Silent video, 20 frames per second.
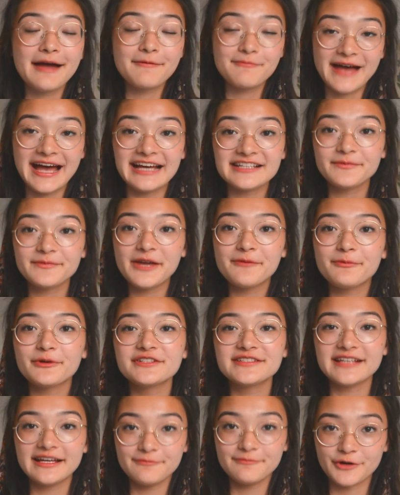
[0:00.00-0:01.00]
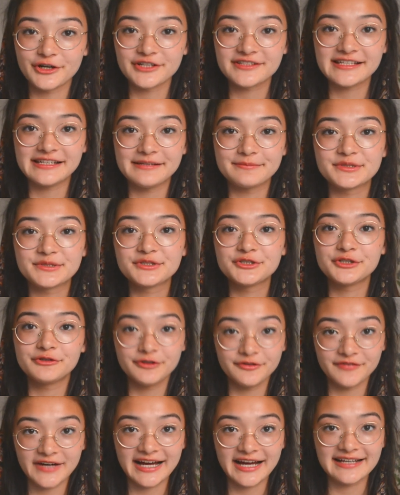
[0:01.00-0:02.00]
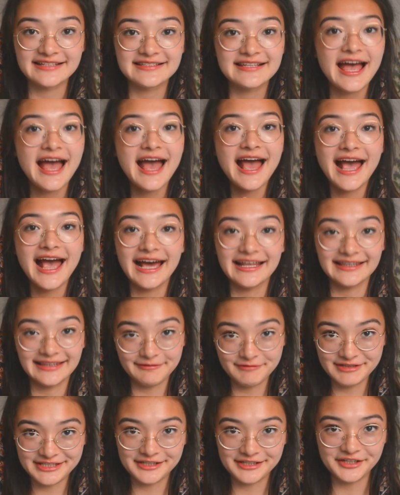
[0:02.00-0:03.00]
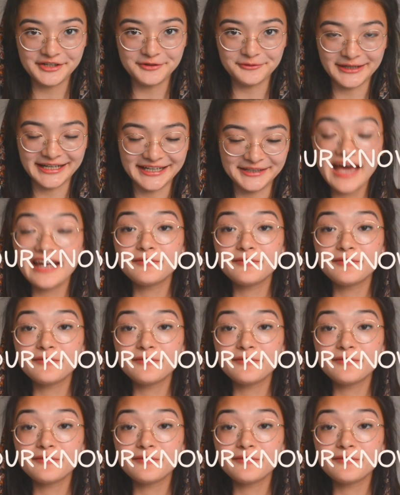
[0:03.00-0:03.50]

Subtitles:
past papers and mark schemes to revise, and let me tell you why.